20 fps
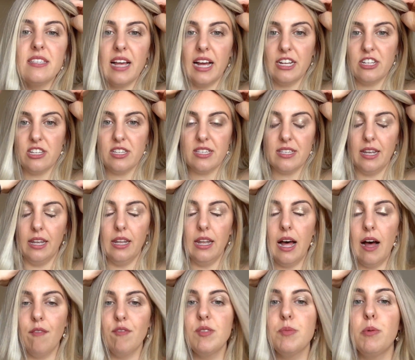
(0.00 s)
I just
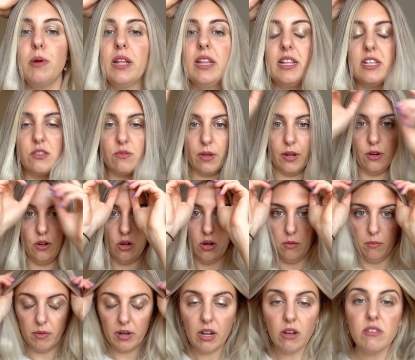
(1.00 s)
loved putting this one
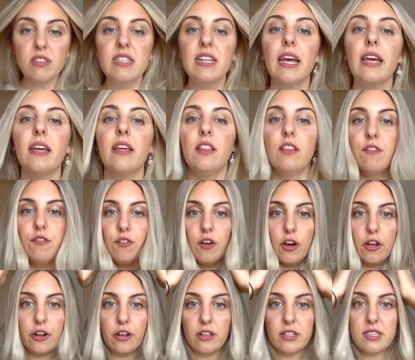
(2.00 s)
on when I was taking the
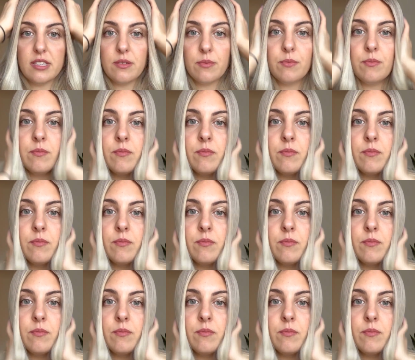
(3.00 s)
photos.